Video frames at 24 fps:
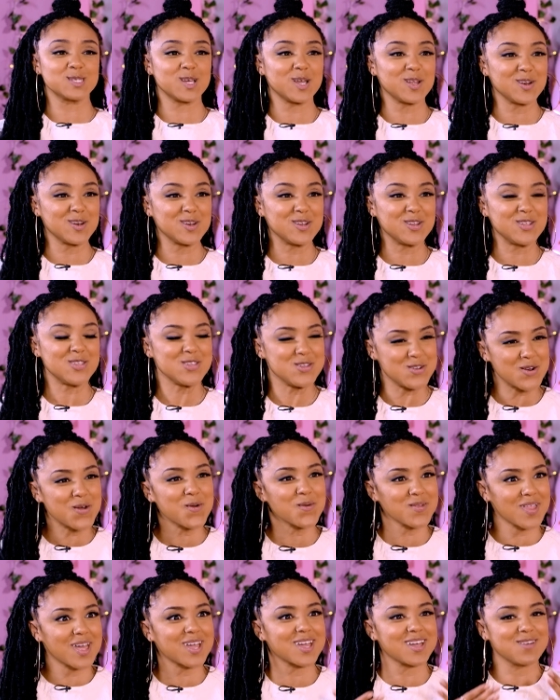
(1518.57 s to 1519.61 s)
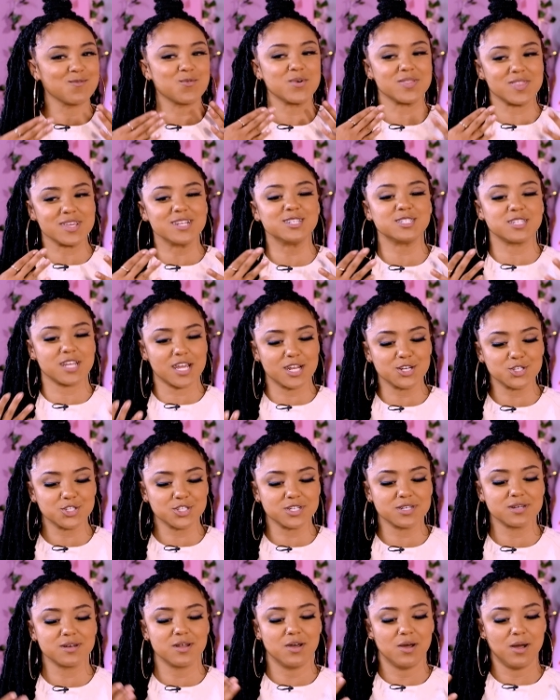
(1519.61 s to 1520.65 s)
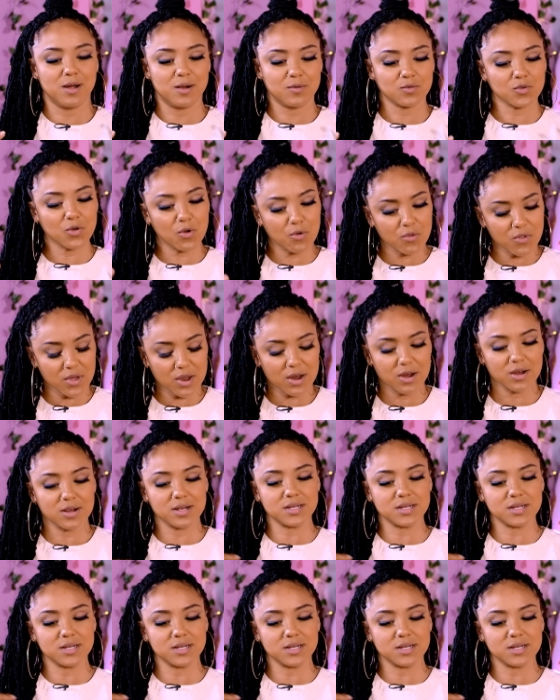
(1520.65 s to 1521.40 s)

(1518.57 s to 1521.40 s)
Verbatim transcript: And you know, like with intention, go there.